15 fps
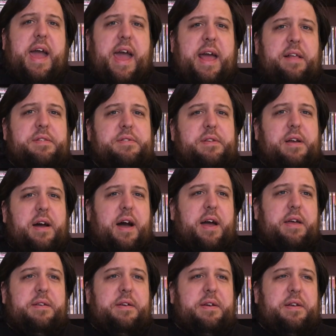and
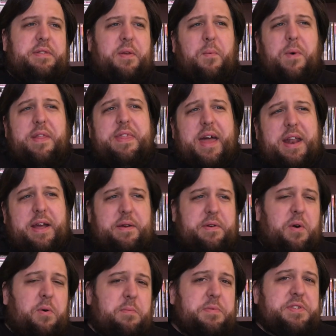uh, the one that I would
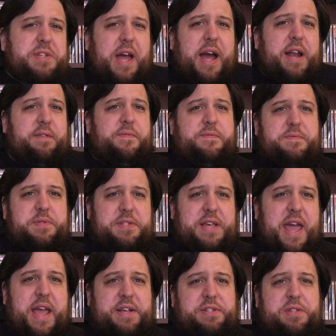almost kind of
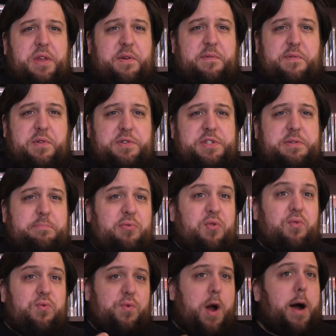say is their first
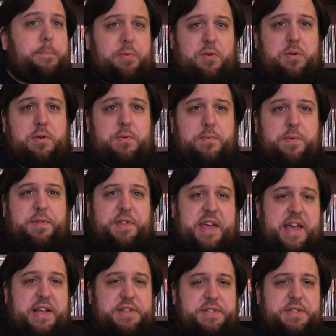proper
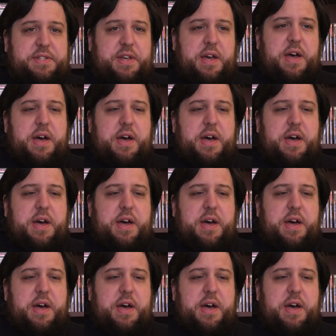release,